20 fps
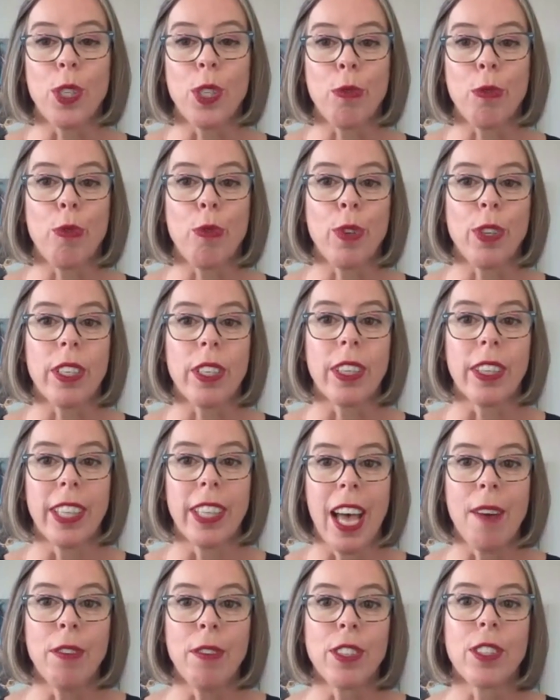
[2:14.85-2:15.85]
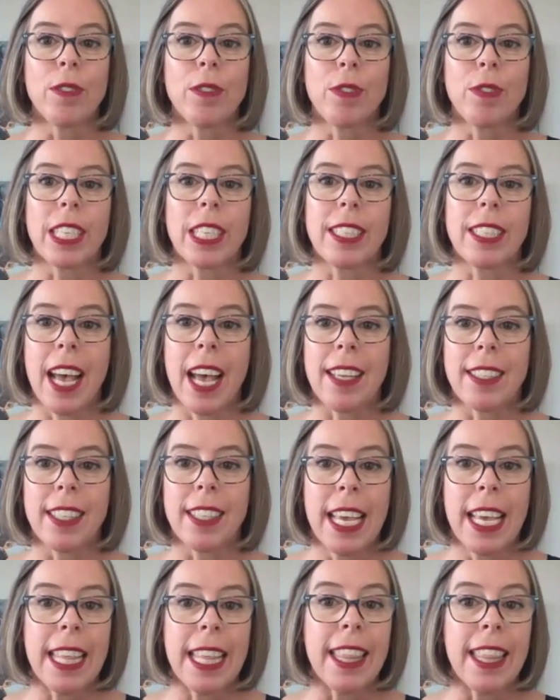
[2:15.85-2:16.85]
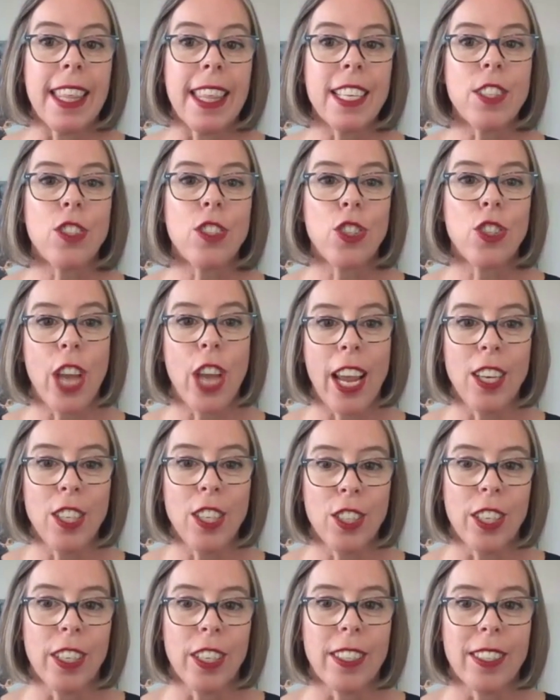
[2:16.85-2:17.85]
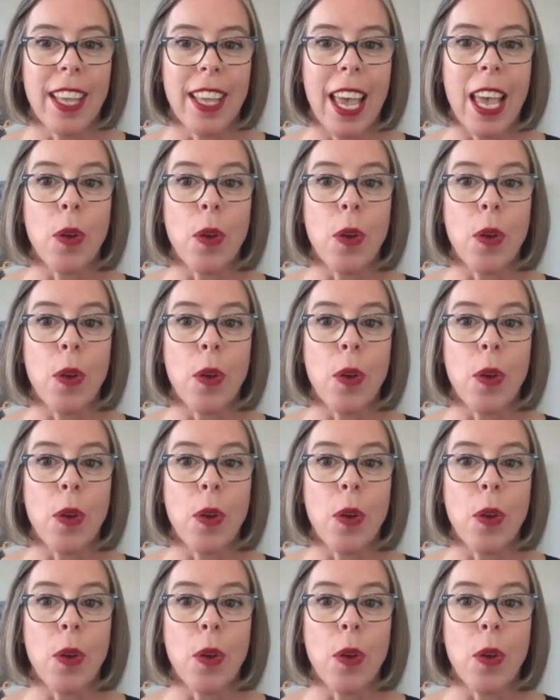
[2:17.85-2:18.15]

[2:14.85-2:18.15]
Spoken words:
different levels of success, this changes.